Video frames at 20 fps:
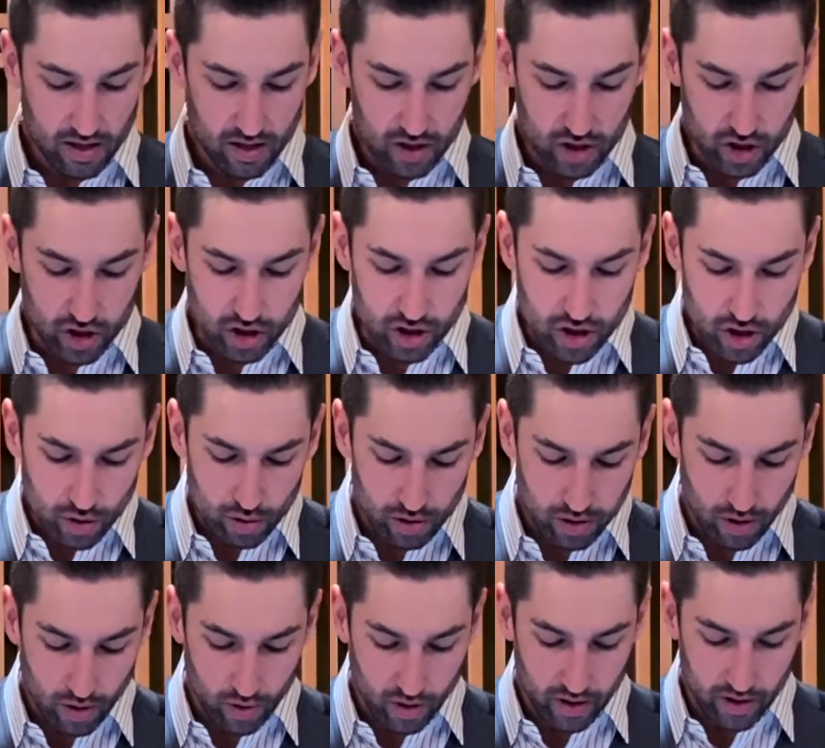You,
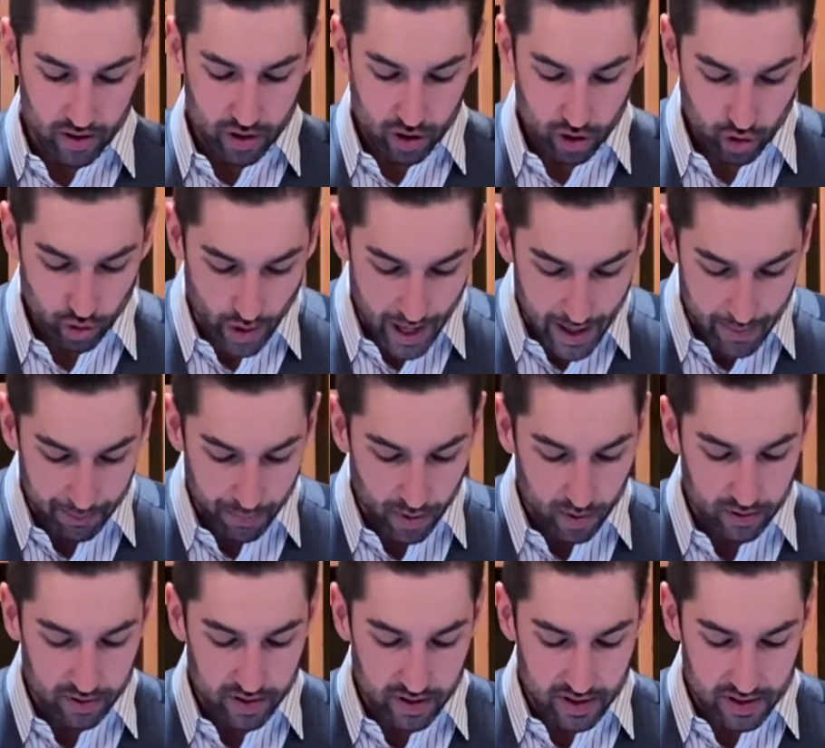Lord,
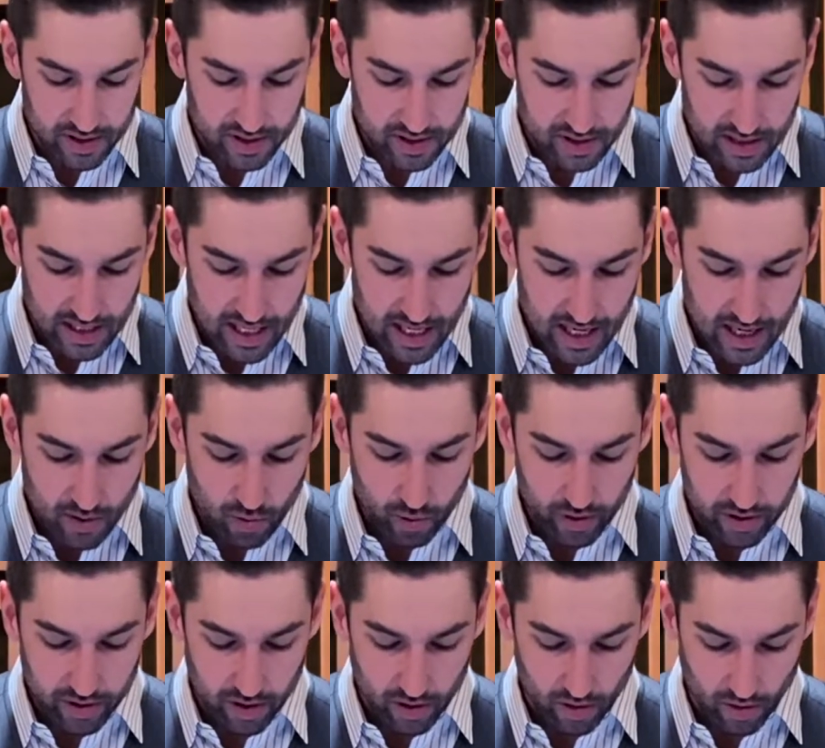trampled the sea
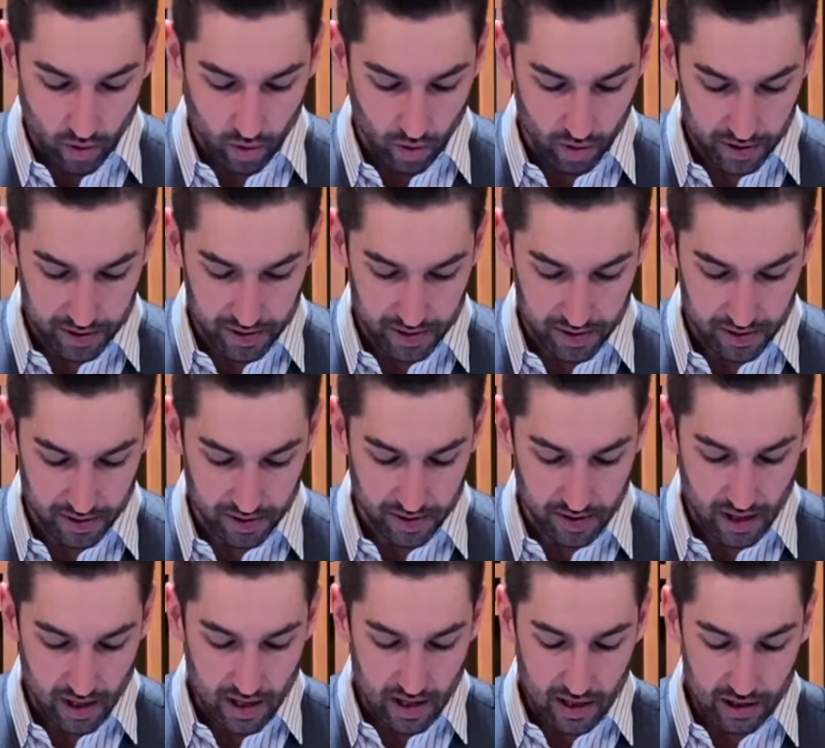with your
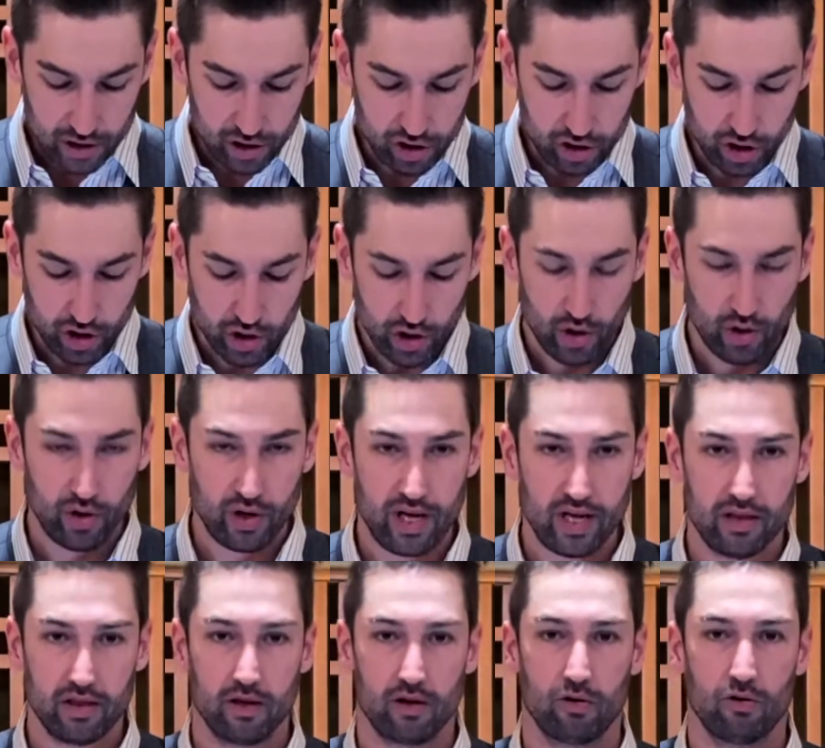horses,
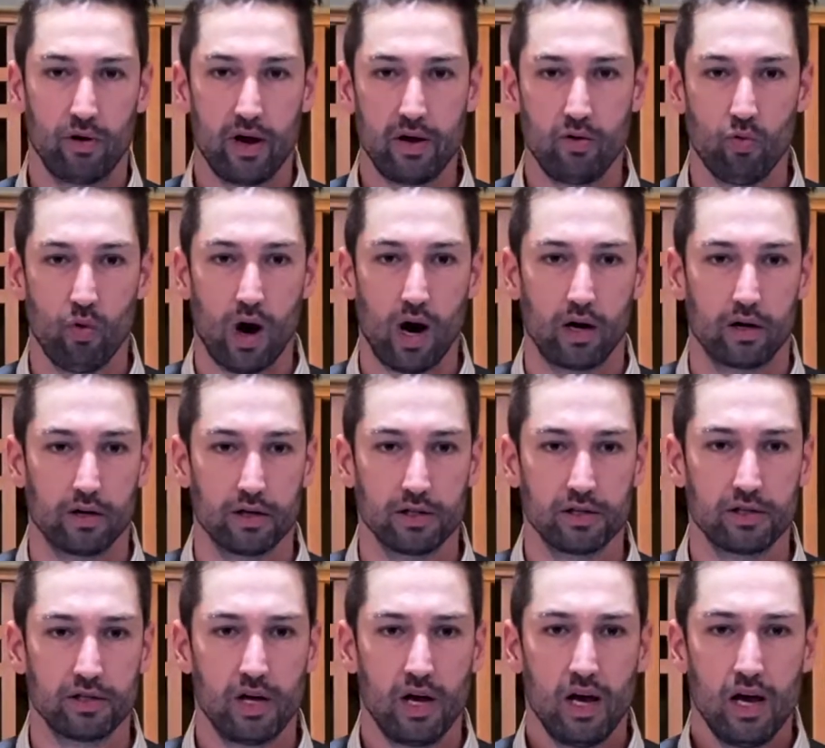churning the great
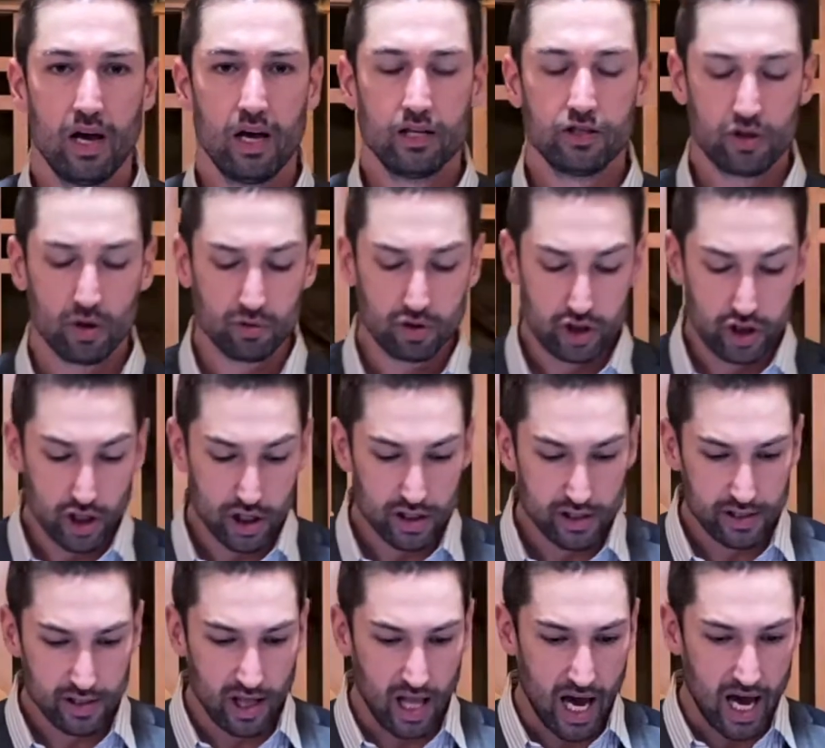waters. So
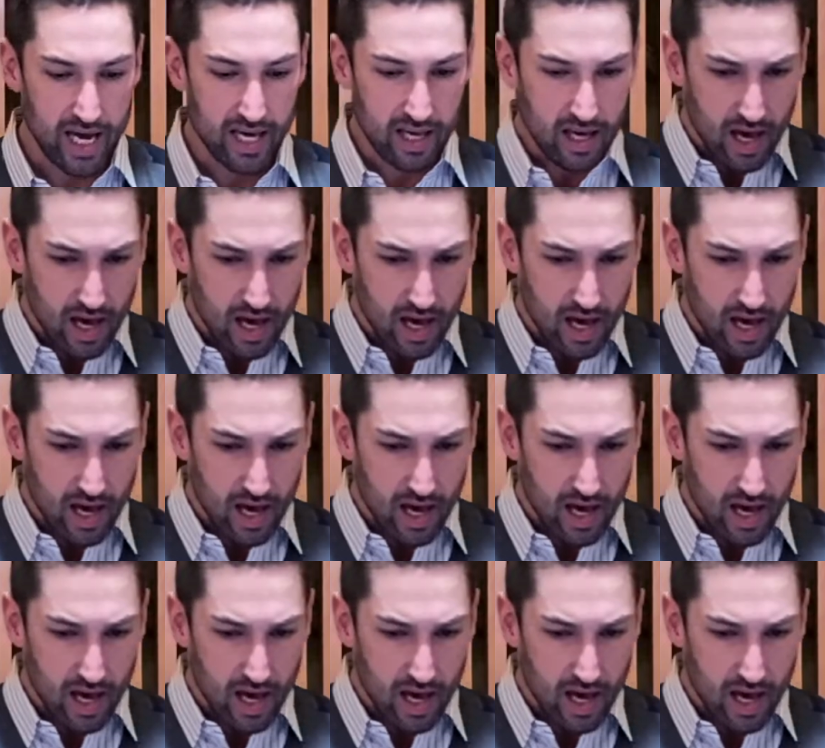just like